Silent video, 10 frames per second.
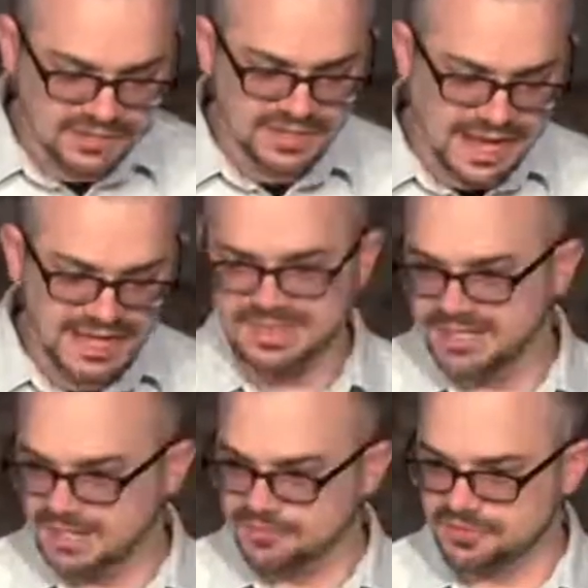that I
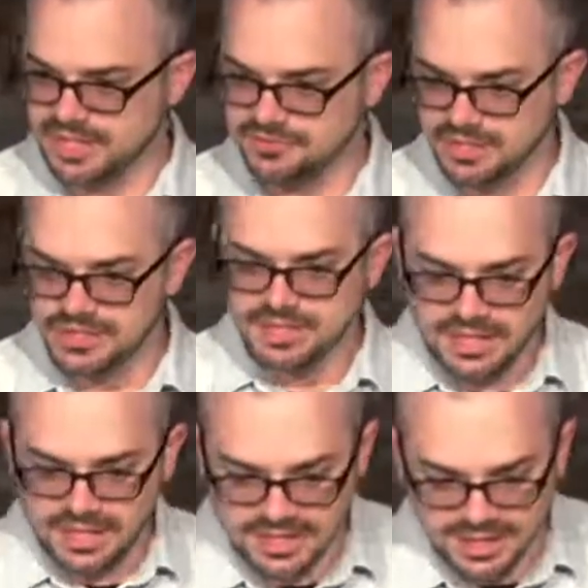think of as kind of
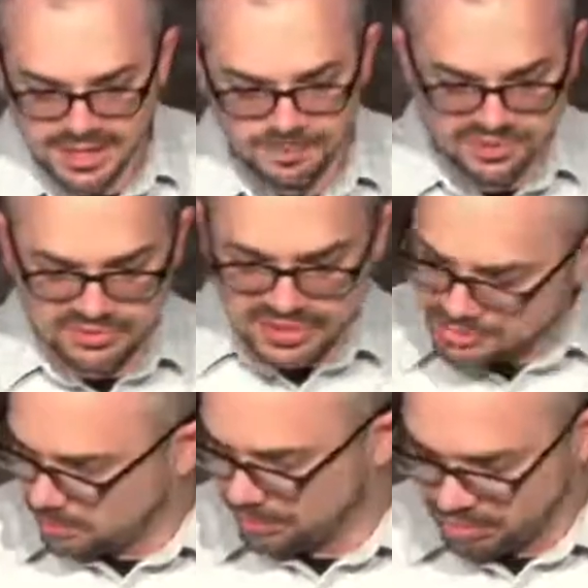a
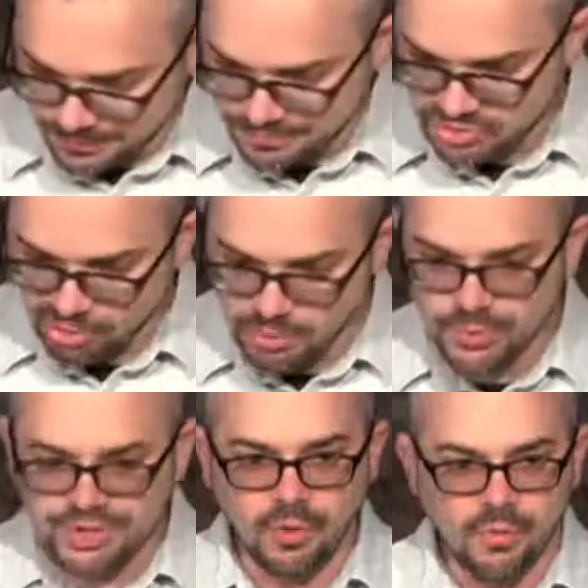procedural thing. So when
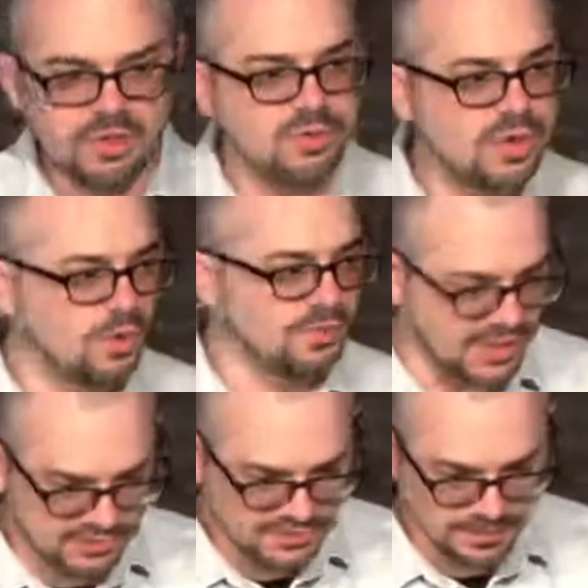we're going through the Old
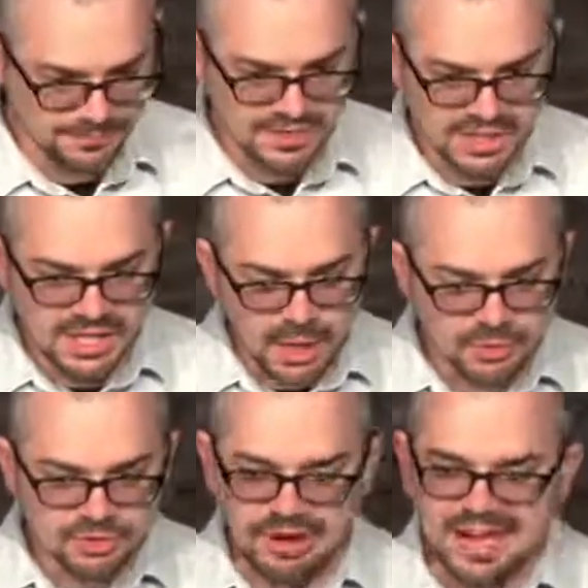Testament and
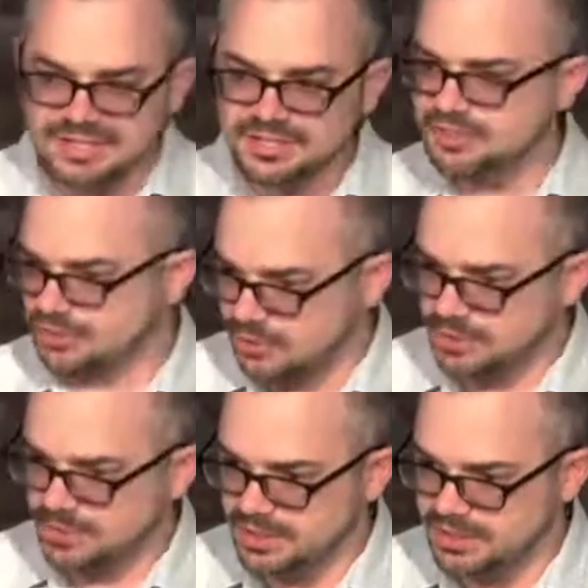we're trying to
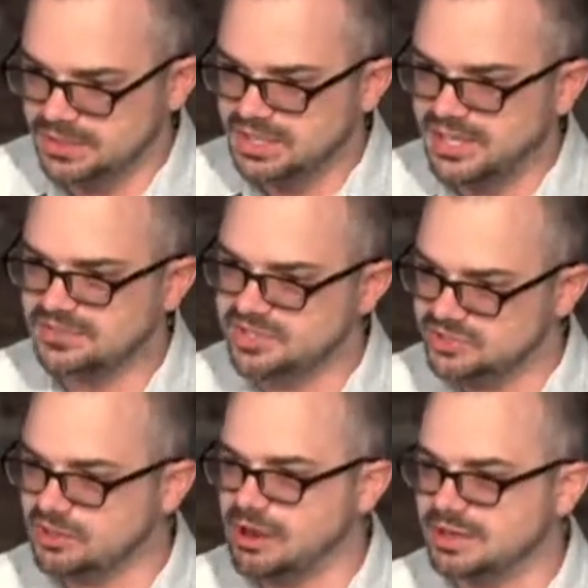determine, is
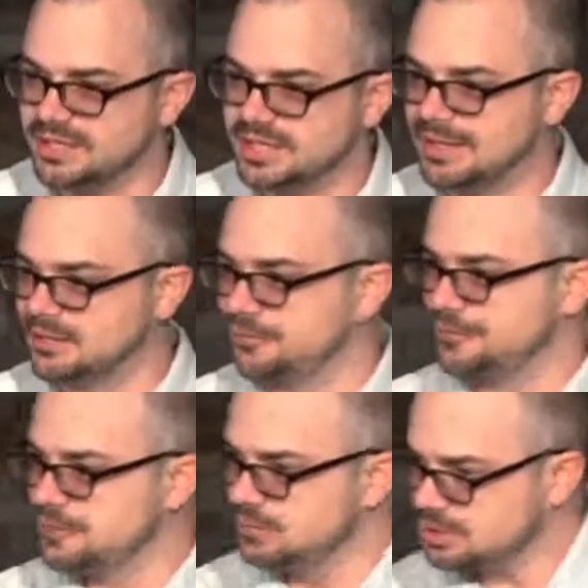this talking about the
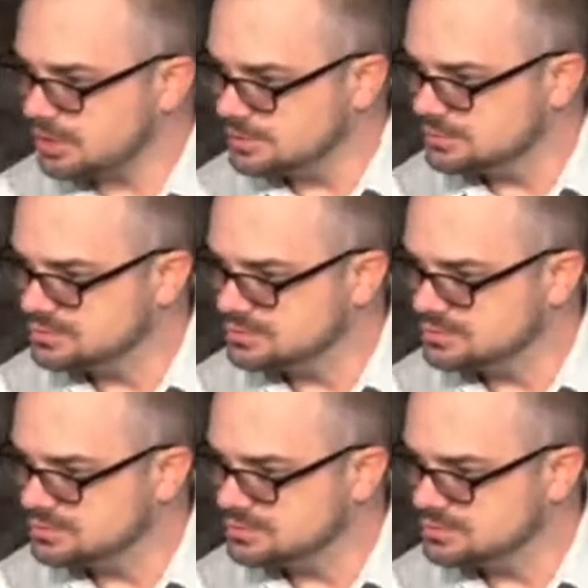future?